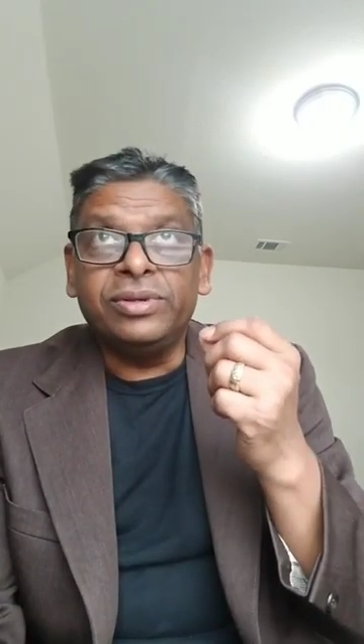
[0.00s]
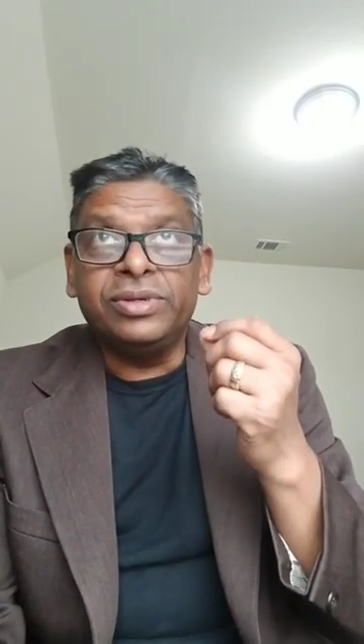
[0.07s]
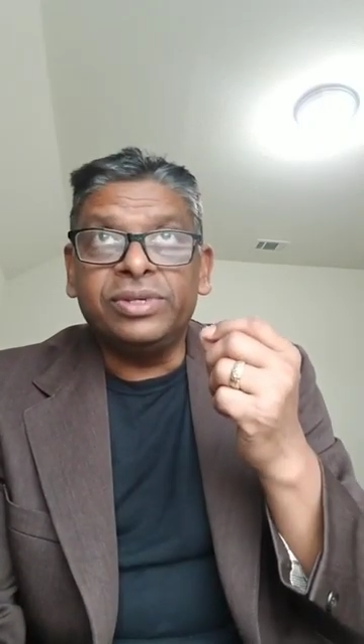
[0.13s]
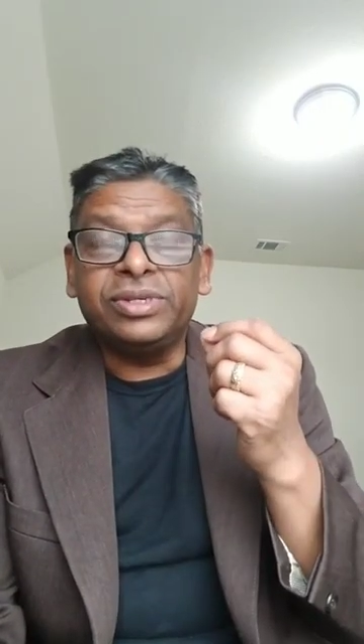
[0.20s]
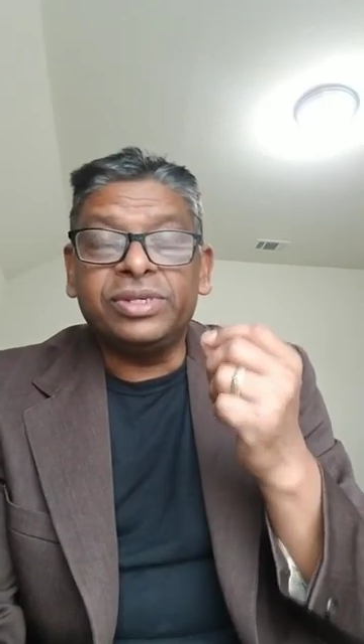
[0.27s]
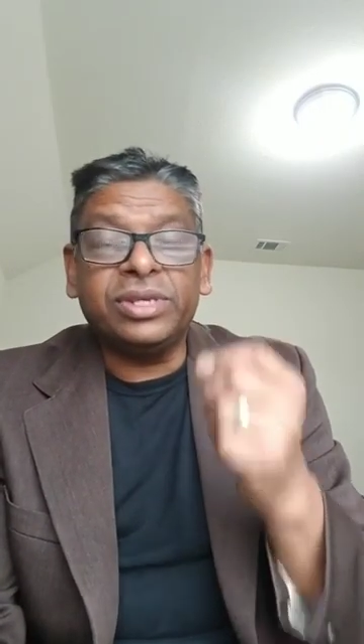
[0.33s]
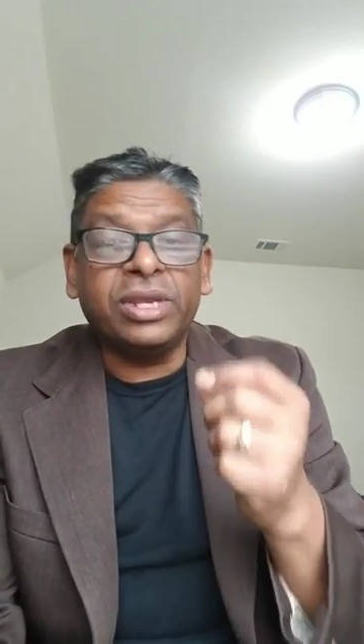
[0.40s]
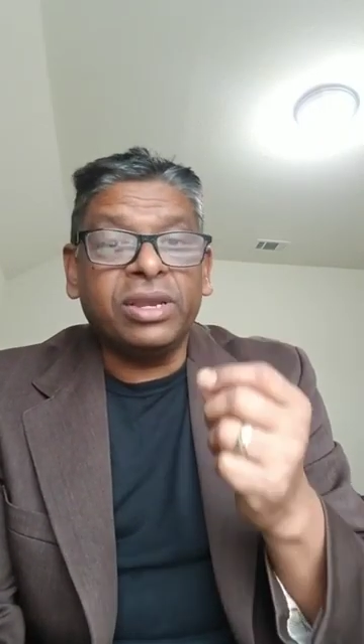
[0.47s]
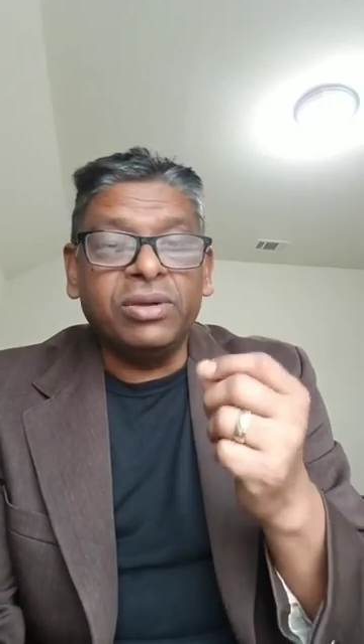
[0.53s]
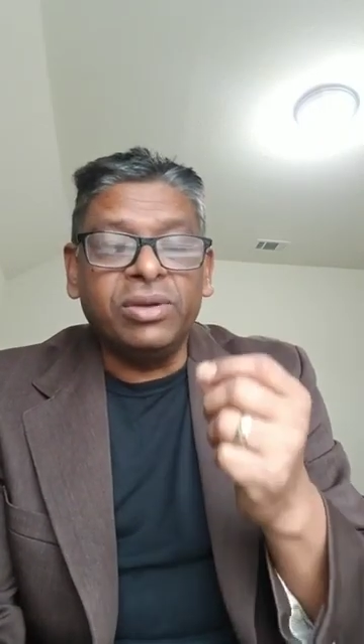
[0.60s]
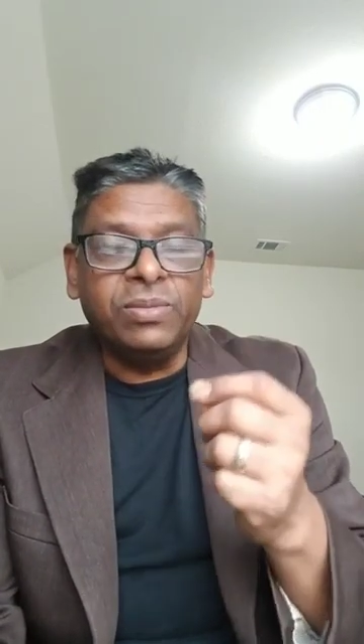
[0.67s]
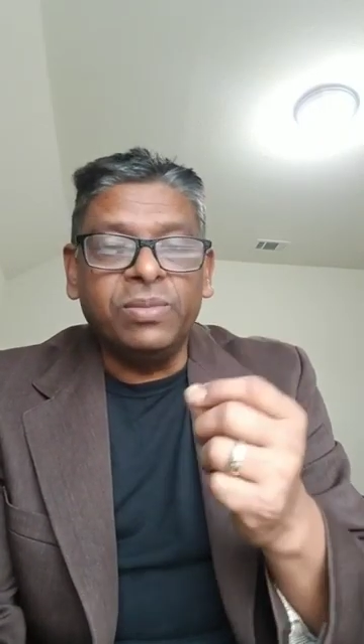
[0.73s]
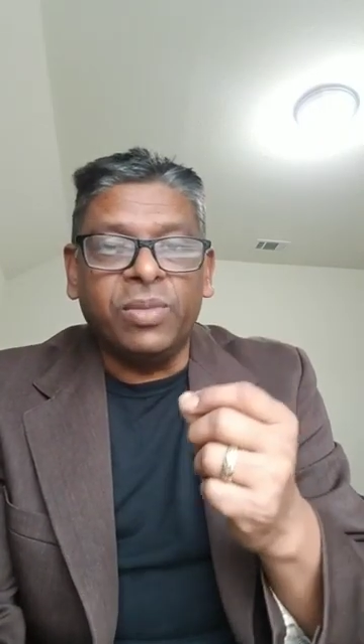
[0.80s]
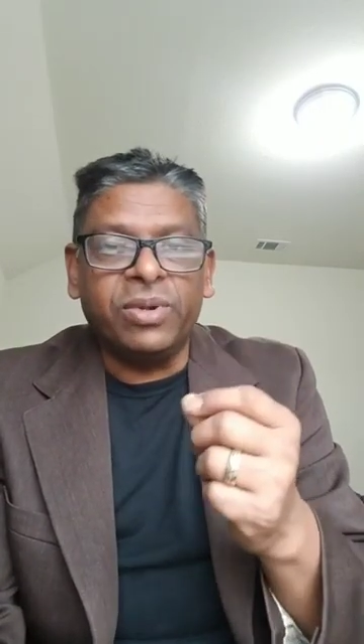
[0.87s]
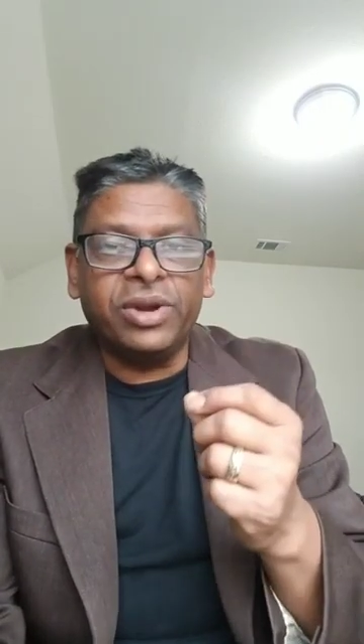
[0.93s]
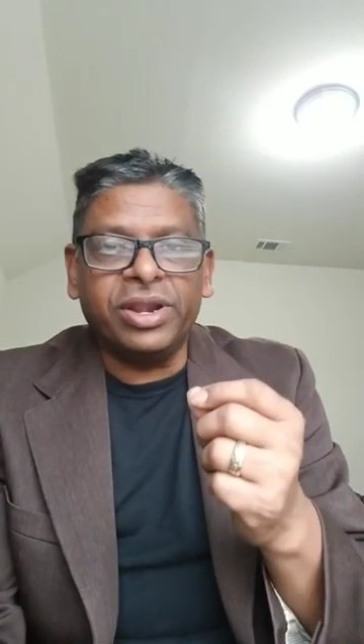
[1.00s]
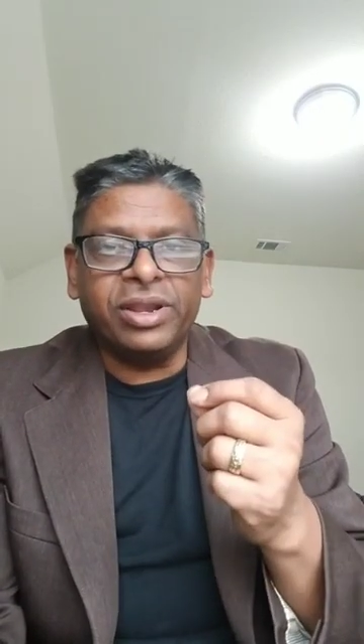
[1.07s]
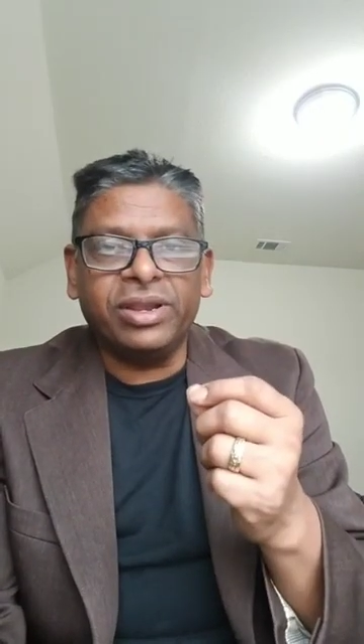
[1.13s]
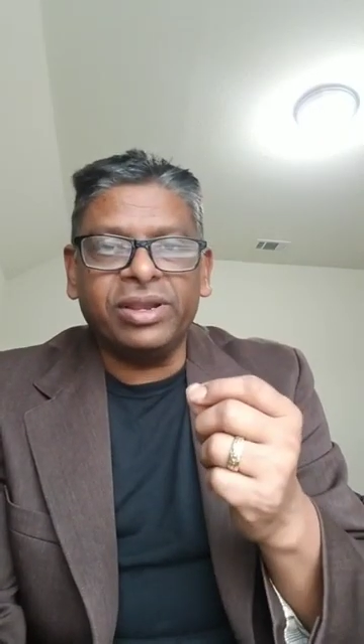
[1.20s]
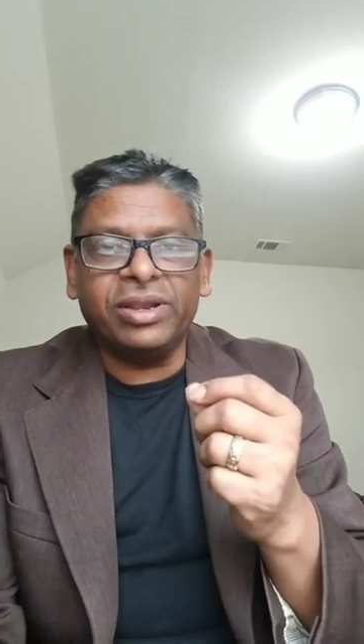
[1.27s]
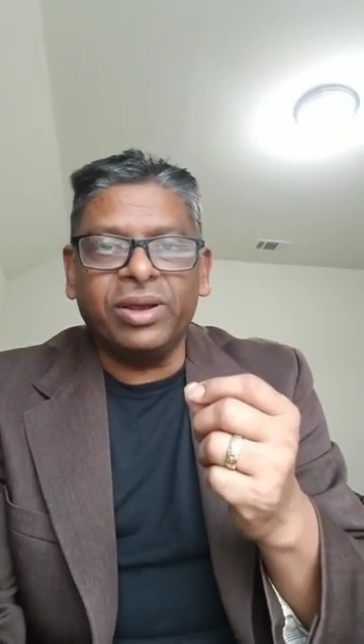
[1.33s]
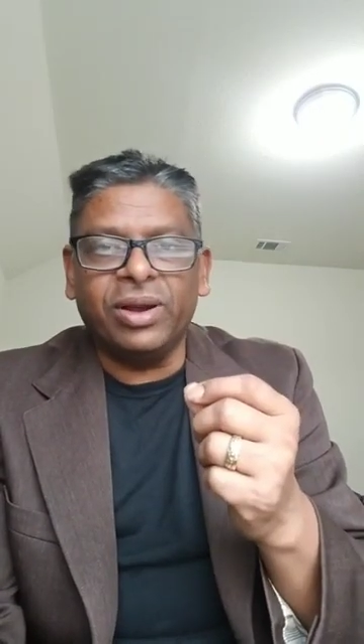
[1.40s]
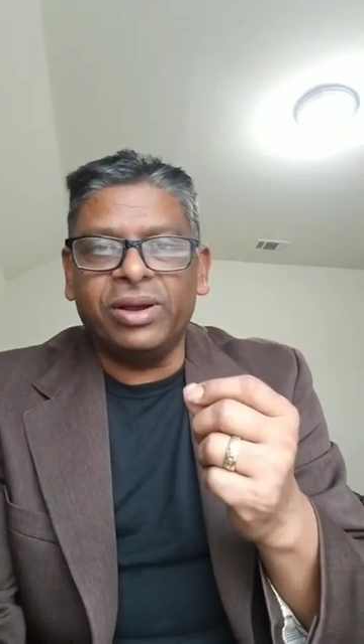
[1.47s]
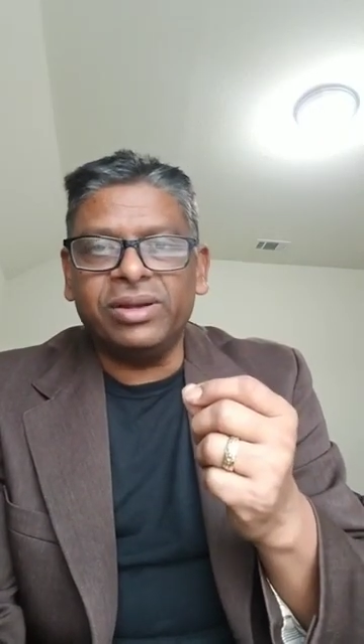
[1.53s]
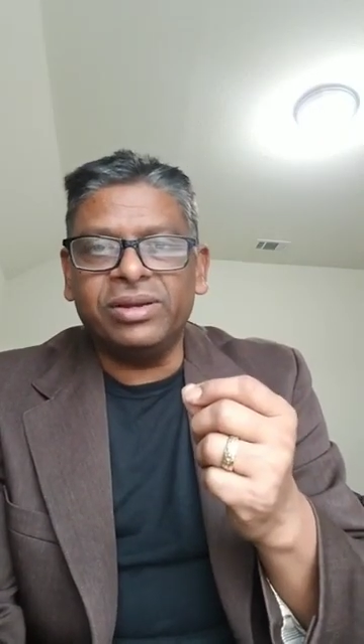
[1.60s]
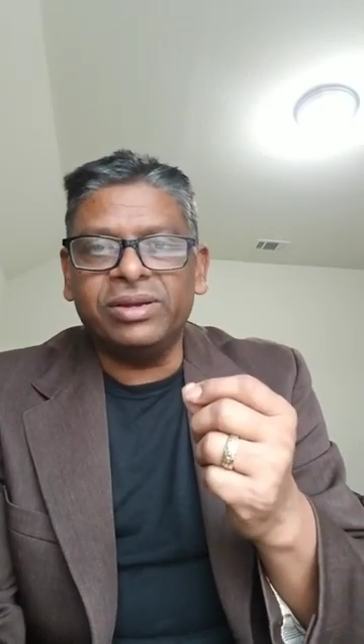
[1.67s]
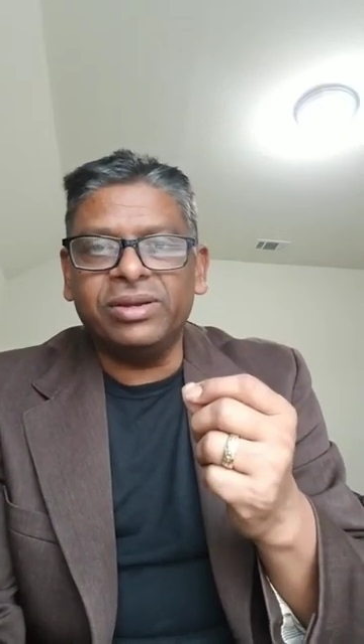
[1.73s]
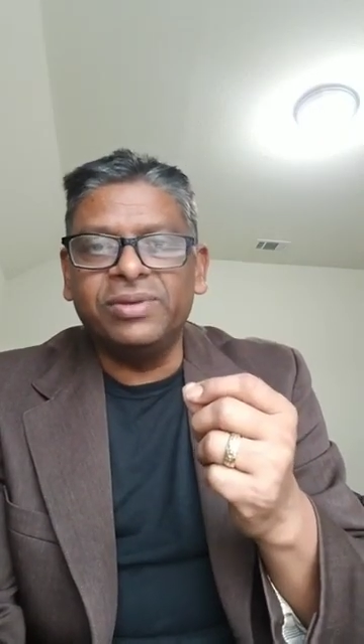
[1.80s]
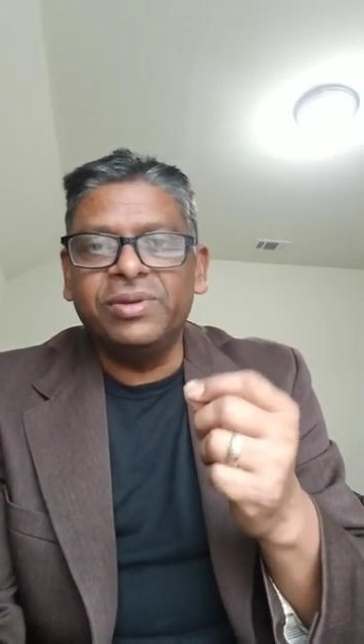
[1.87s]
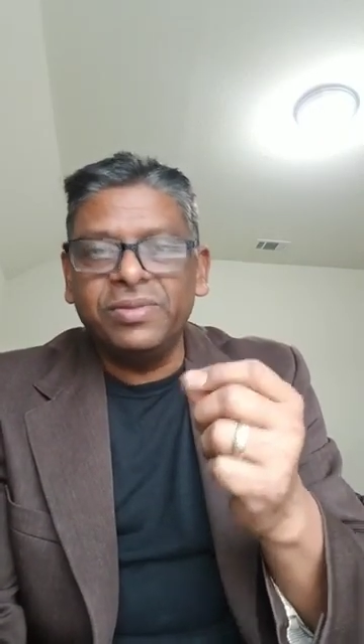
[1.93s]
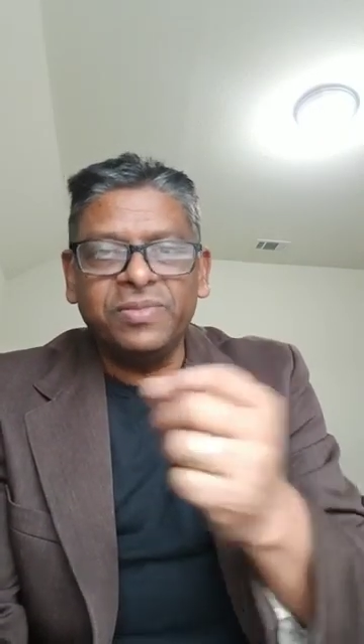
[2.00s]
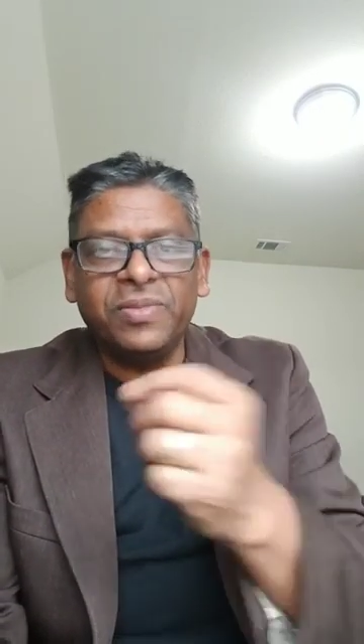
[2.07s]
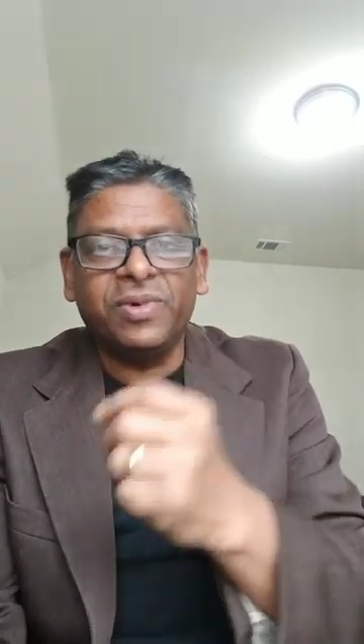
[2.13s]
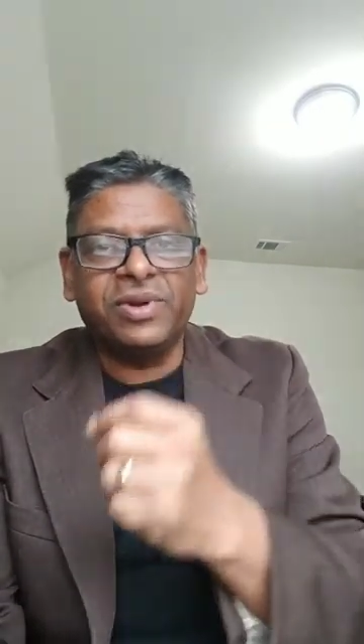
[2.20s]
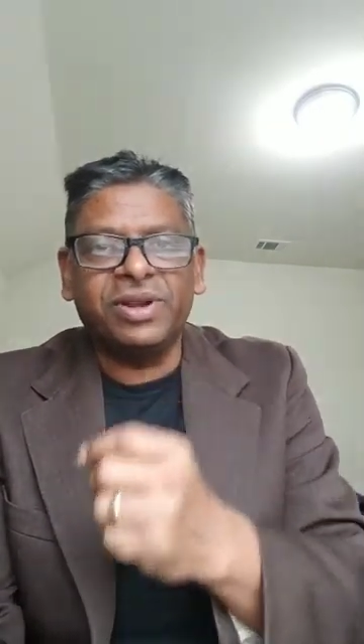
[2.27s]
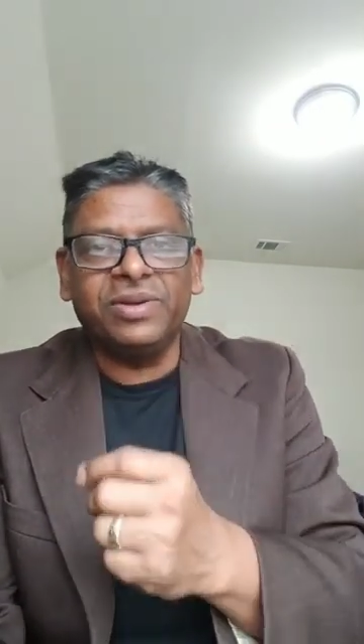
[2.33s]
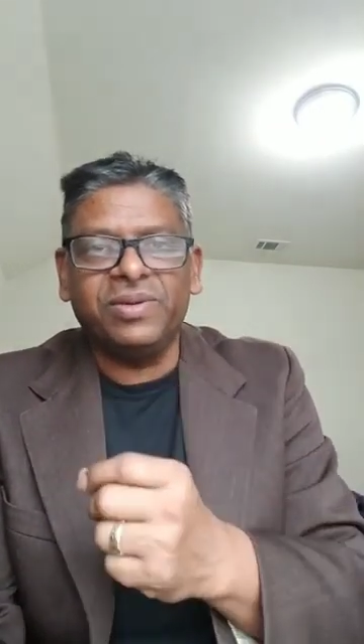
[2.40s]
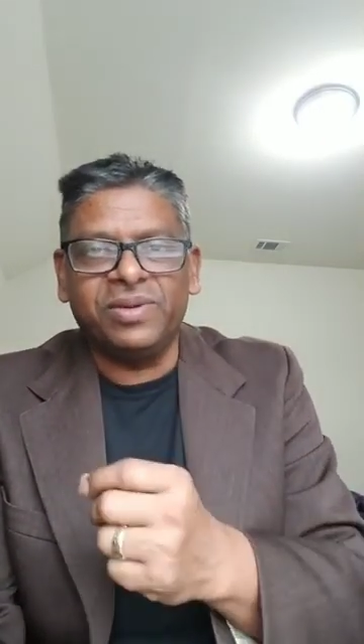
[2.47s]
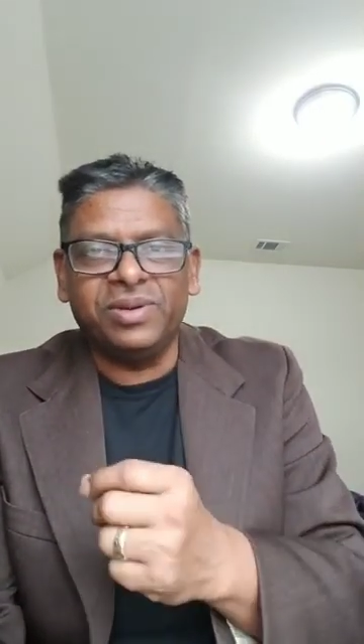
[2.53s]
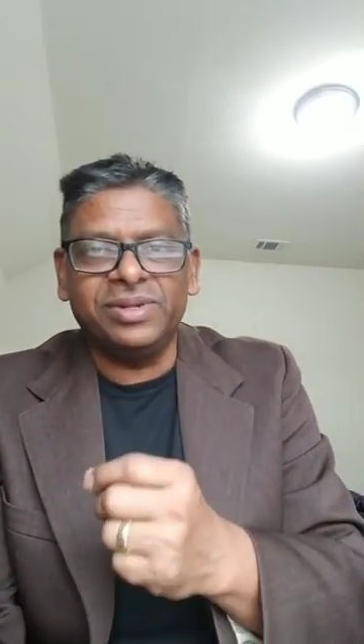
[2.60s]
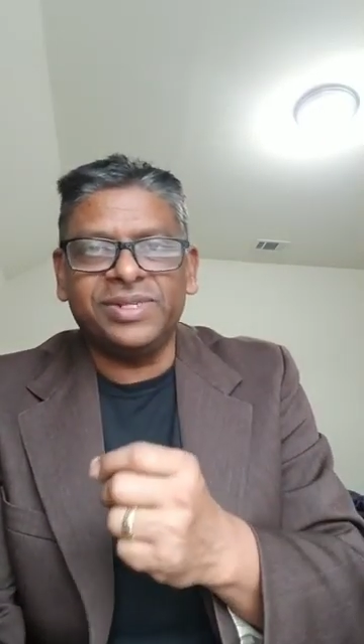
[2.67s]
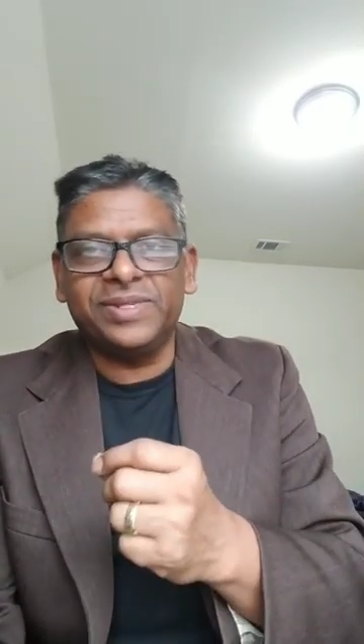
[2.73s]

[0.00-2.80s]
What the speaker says: say, "Good morning, God. Good morning, Holy